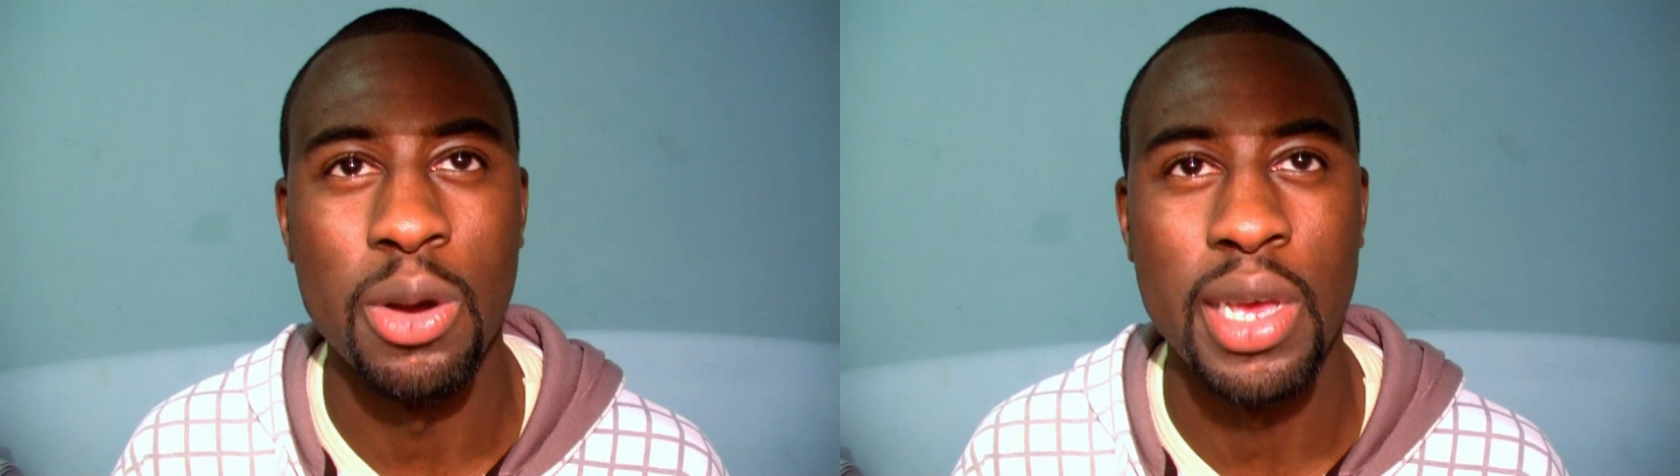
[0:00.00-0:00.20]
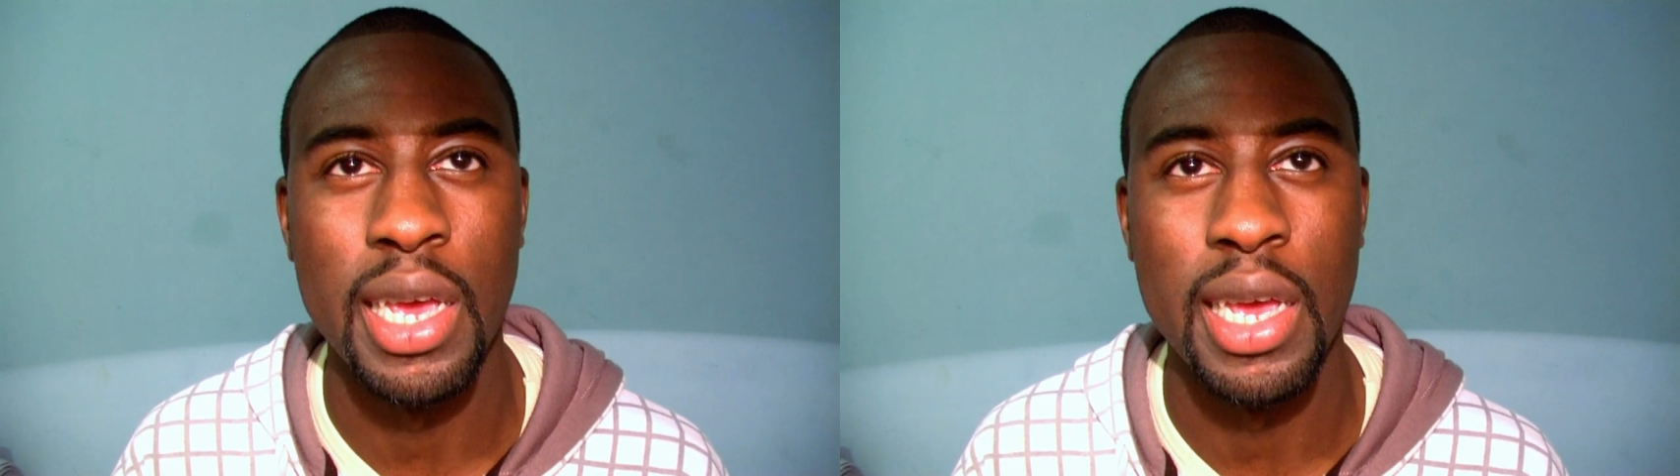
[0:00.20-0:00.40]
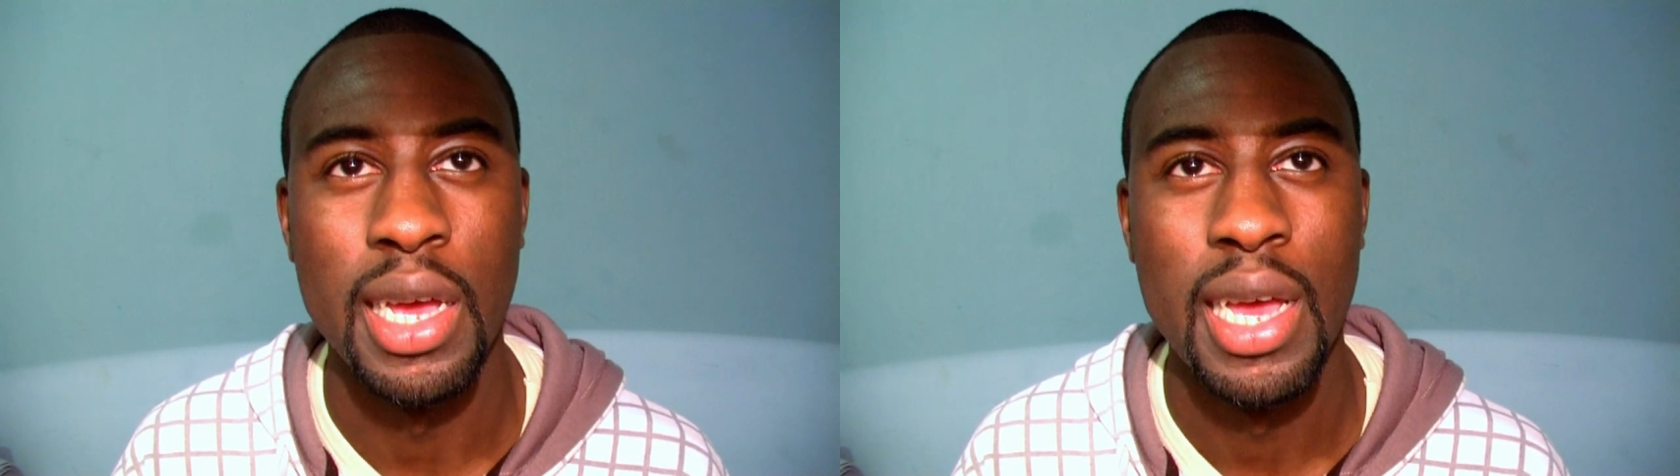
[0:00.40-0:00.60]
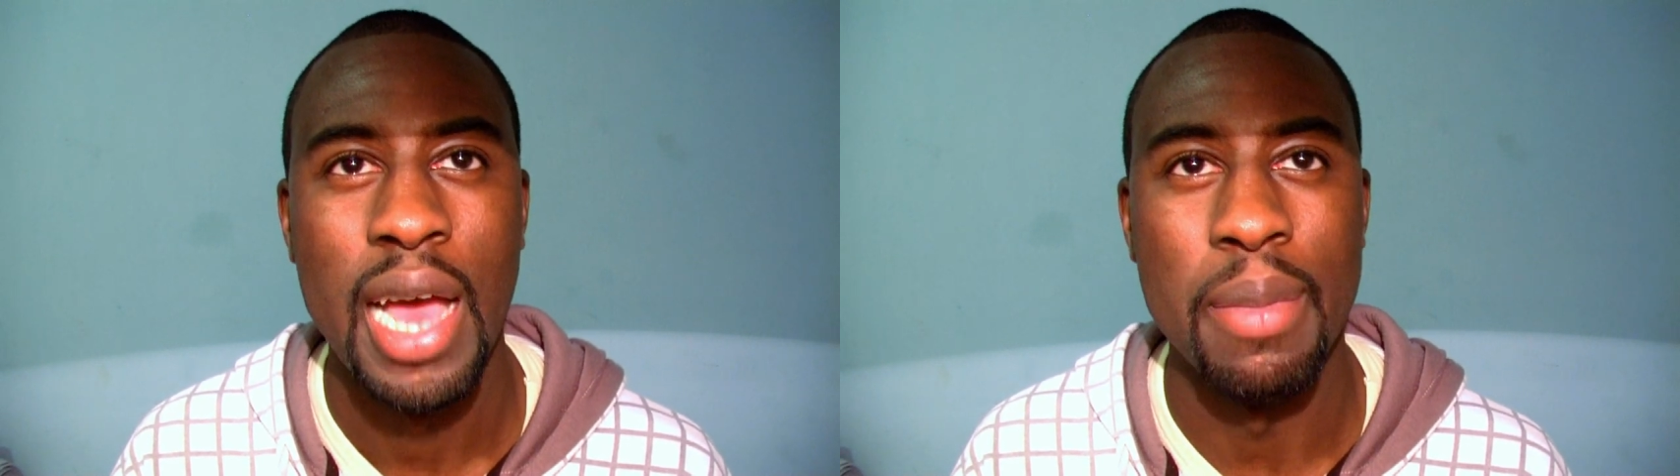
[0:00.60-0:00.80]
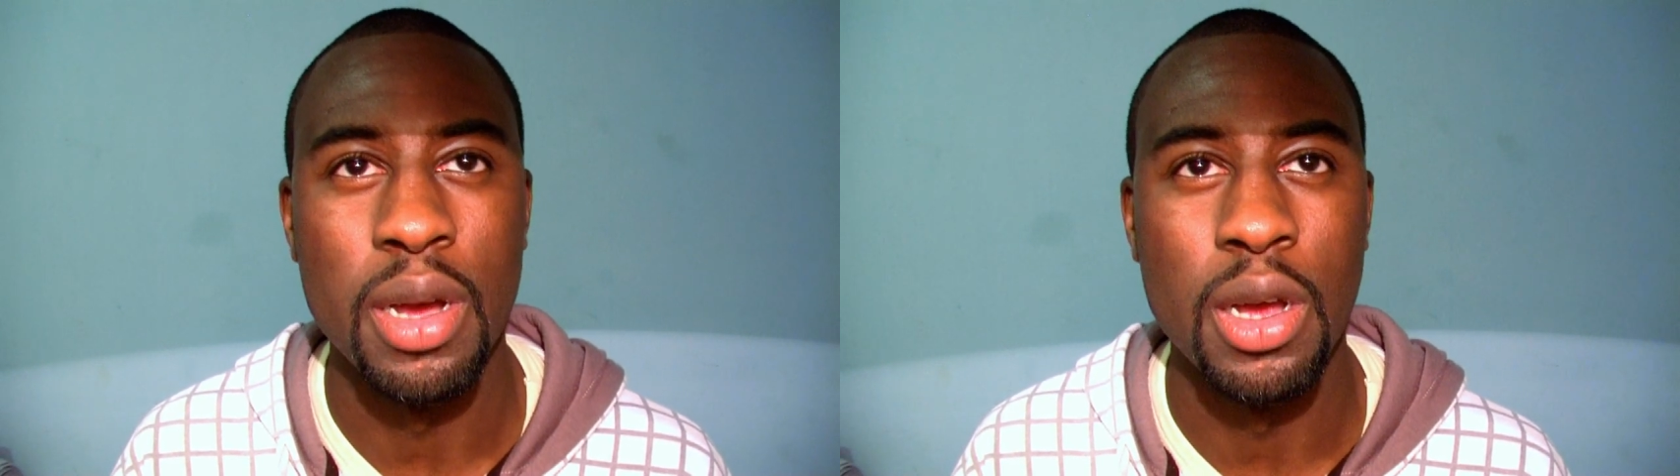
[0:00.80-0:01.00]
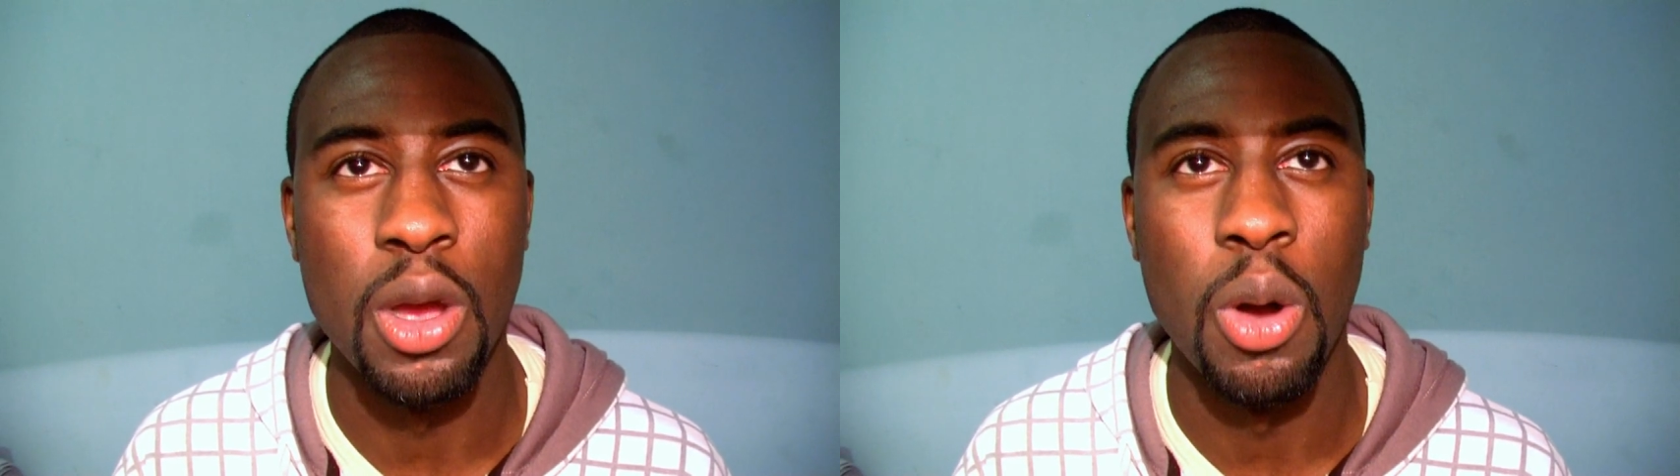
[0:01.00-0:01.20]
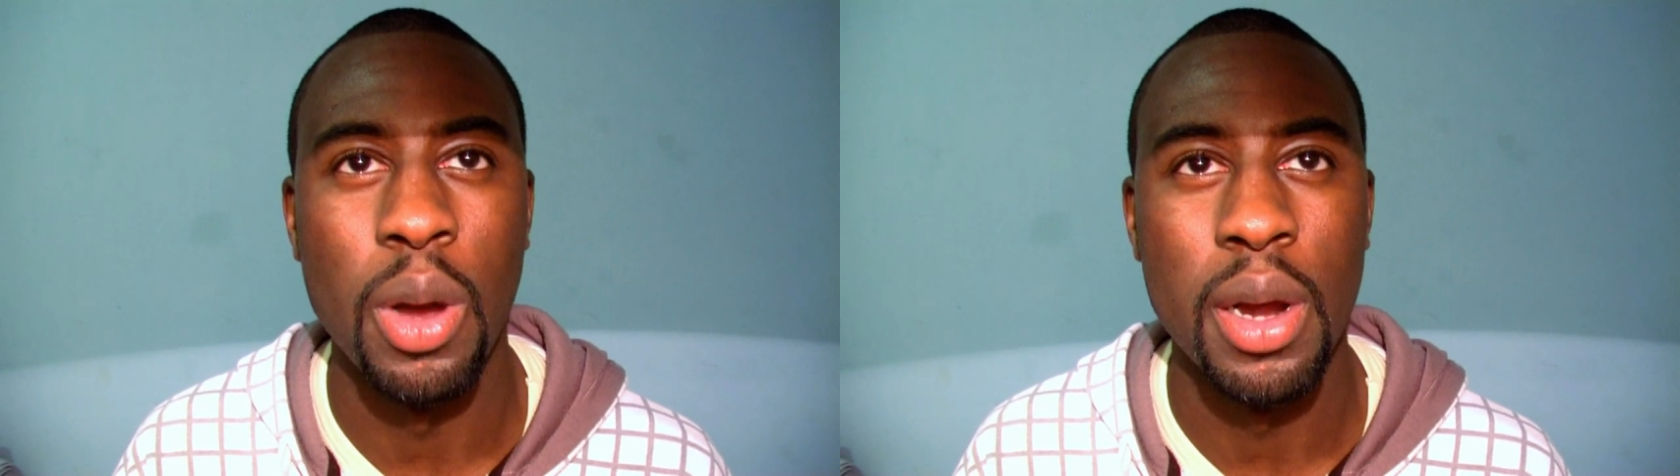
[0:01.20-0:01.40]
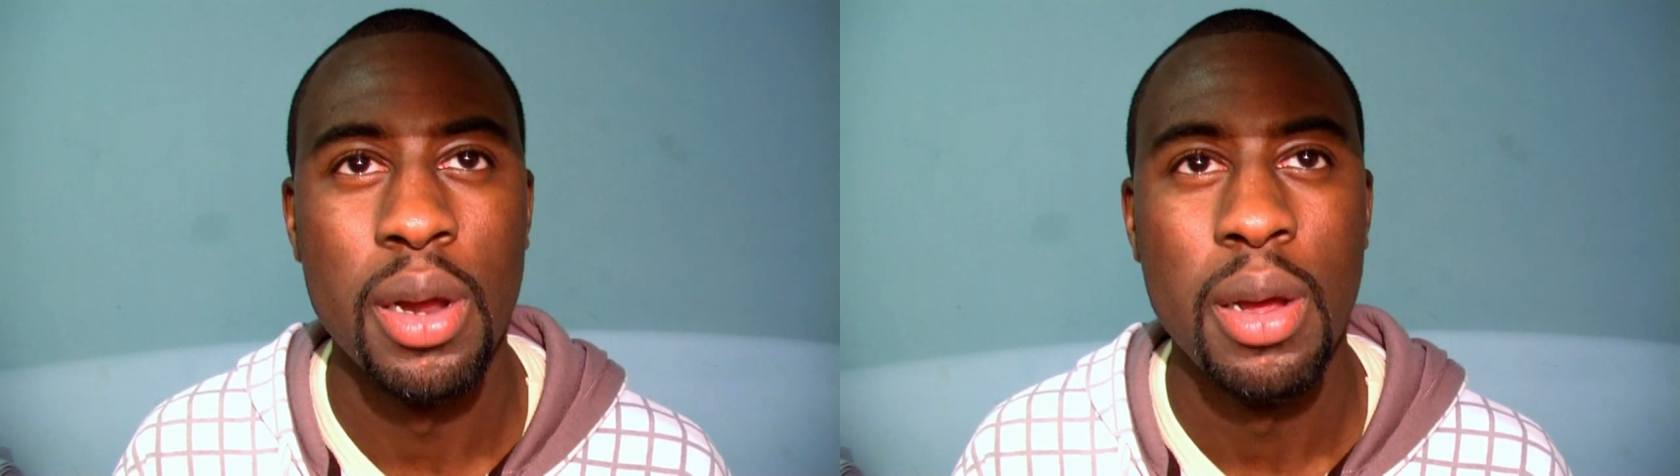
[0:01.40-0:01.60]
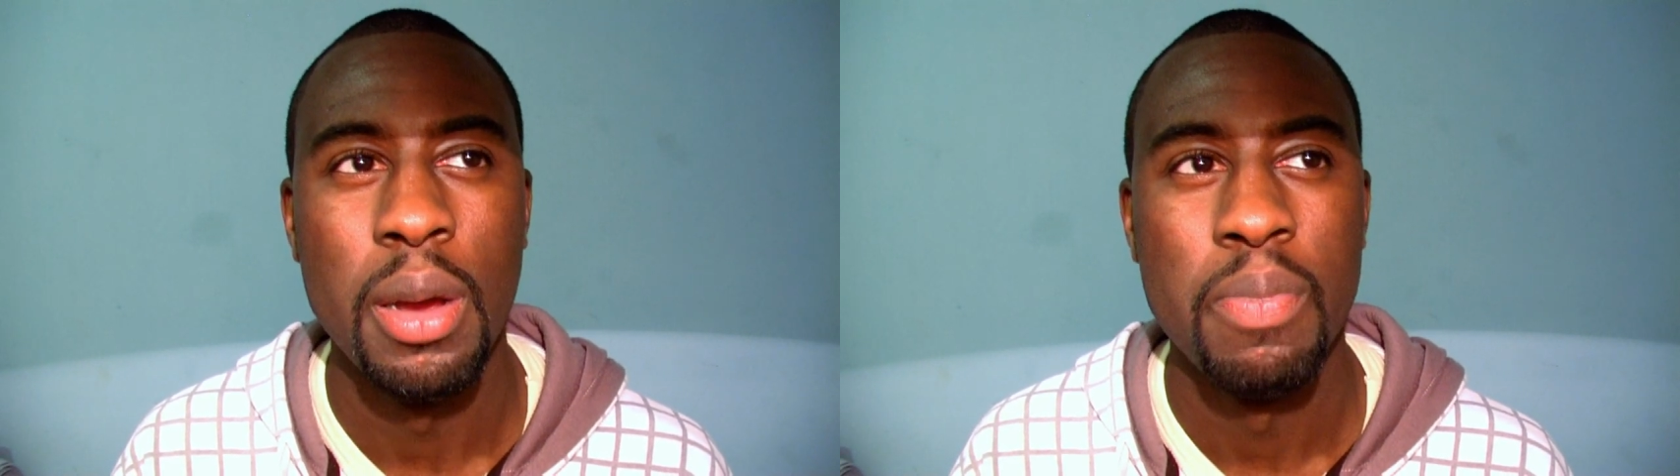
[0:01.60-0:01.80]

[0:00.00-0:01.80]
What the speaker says: okay, I'm going to go and